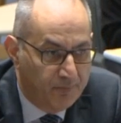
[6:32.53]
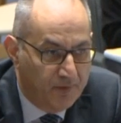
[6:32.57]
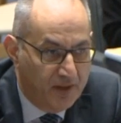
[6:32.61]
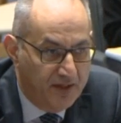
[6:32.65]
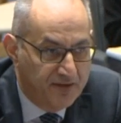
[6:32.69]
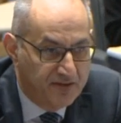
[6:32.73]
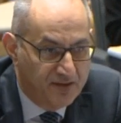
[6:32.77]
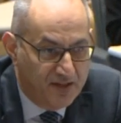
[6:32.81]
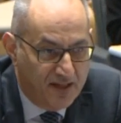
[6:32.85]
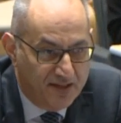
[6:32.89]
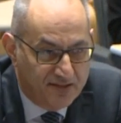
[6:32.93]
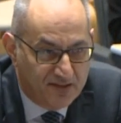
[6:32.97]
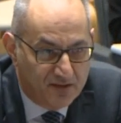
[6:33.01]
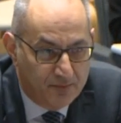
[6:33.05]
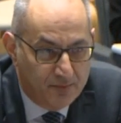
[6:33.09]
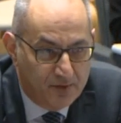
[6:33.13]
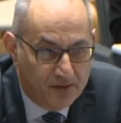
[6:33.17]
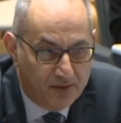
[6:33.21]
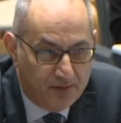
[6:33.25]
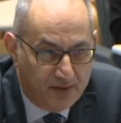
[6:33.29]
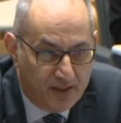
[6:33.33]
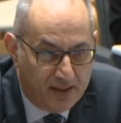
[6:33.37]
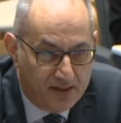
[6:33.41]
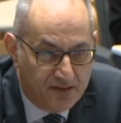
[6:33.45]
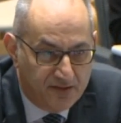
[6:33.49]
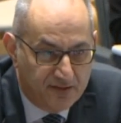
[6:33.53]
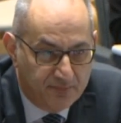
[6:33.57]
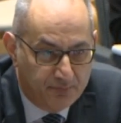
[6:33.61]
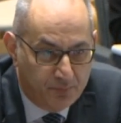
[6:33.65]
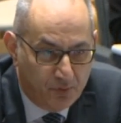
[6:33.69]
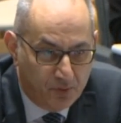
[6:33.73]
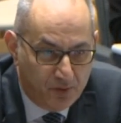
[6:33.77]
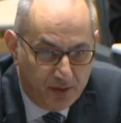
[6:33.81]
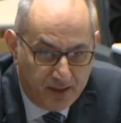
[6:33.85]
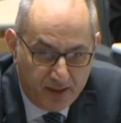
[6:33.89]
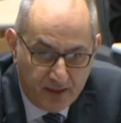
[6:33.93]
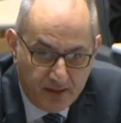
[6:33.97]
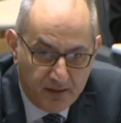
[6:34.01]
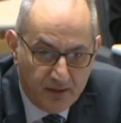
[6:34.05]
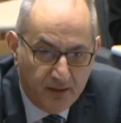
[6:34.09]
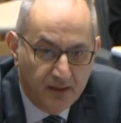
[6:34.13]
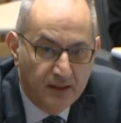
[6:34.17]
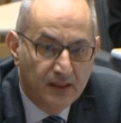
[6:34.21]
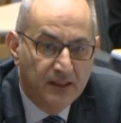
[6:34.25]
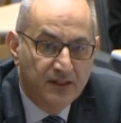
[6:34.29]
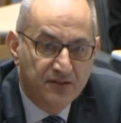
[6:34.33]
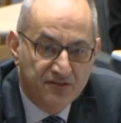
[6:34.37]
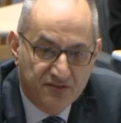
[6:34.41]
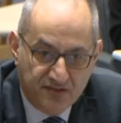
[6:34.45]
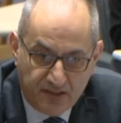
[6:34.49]
is an estimate that is put in
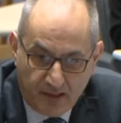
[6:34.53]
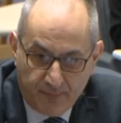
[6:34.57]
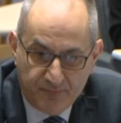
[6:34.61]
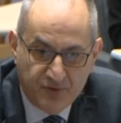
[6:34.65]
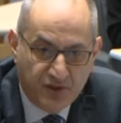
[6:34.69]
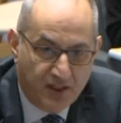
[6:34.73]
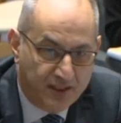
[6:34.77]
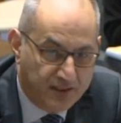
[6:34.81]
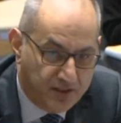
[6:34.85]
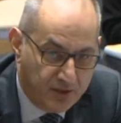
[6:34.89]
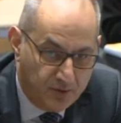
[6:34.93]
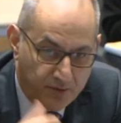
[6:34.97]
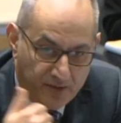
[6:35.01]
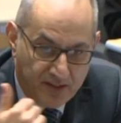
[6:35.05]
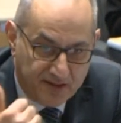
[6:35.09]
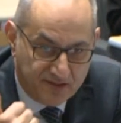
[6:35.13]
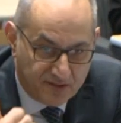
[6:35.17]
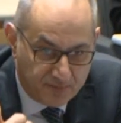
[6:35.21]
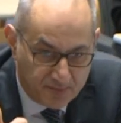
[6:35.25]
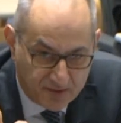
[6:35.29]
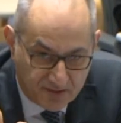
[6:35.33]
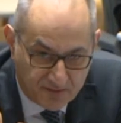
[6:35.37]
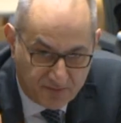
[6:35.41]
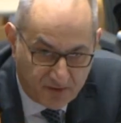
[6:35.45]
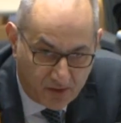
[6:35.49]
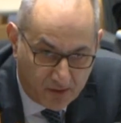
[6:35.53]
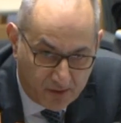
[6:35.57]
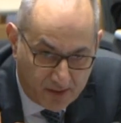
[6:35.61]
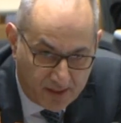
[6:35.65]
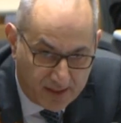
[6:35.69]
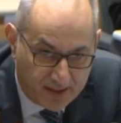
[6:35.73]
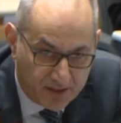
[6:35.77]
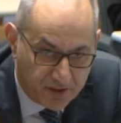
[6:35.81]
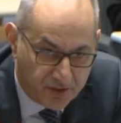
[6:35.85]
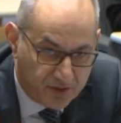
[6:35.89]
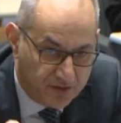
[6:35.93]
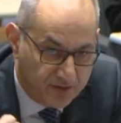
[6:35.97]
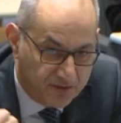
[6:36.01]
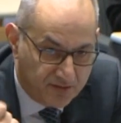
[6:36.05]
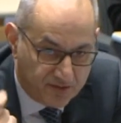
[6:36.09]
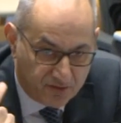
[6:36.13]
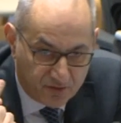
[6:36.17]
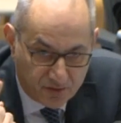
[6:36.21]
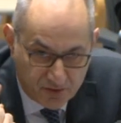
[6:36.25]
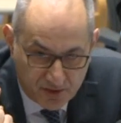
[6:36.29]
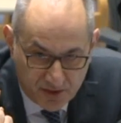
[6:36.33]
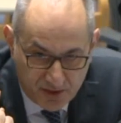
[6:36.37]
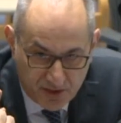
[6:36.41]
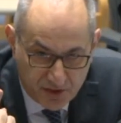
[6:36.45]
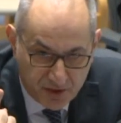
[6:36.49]
subject to estimates variations,
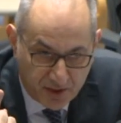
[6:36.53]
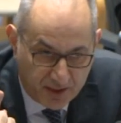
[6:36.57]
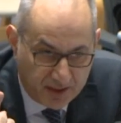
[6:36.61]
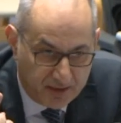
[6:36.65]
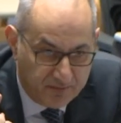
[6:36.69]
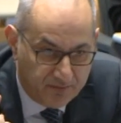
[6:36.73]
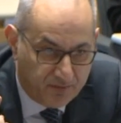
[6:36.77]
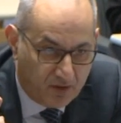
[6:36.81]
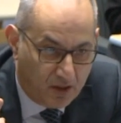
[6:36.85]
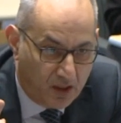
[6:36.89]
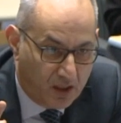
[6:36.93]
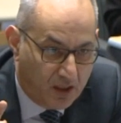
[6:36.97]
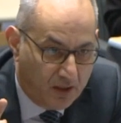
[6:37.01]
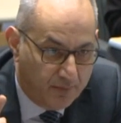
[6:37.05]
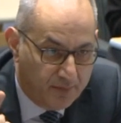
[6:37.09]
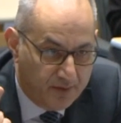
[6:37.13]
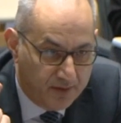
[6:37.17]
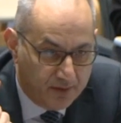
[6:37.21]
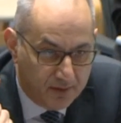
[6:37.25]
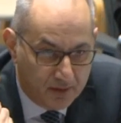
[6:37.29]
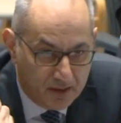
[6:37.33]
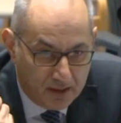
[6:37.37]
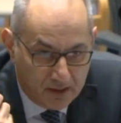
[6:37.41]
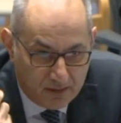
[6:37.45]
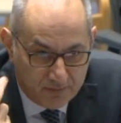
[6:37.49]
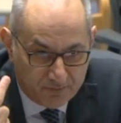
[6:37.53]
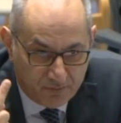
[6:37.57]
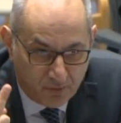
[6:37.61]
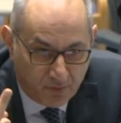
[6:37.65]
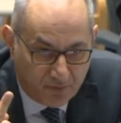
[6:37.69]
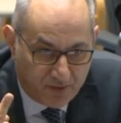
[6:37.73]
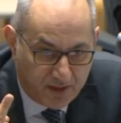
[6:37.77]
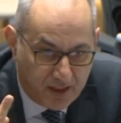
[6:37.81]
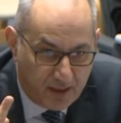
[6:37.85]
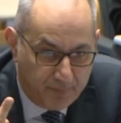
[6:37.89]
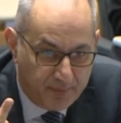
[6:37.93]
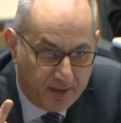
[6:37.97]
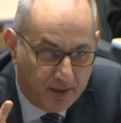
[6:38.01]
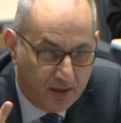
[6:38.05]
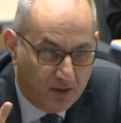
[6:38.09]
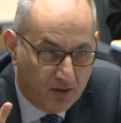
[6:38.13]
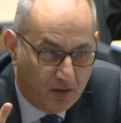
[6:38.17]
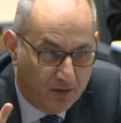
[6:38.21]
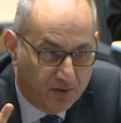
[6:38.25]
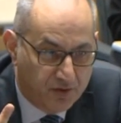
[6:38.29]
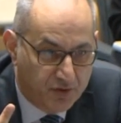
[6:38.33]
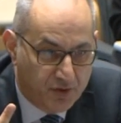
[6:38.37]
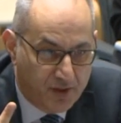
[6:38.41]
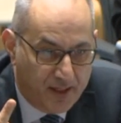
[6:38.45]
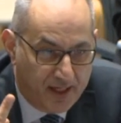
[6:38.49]
strategic environment, forthcoming
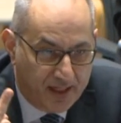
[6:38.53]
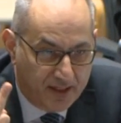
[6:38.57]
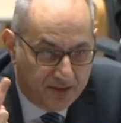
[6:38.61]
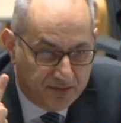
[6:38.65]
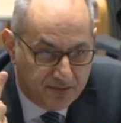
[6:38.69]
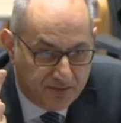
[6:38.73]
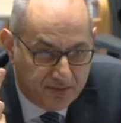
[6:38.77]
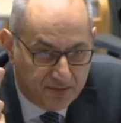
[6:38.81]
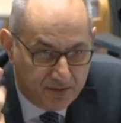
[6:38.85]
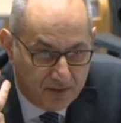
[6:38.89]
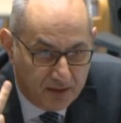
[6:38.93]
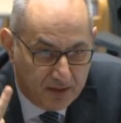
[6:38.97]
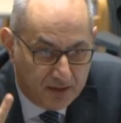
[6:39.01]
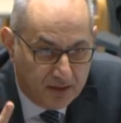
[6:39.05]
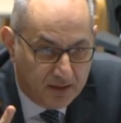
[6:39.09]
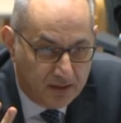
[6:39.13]
contracts,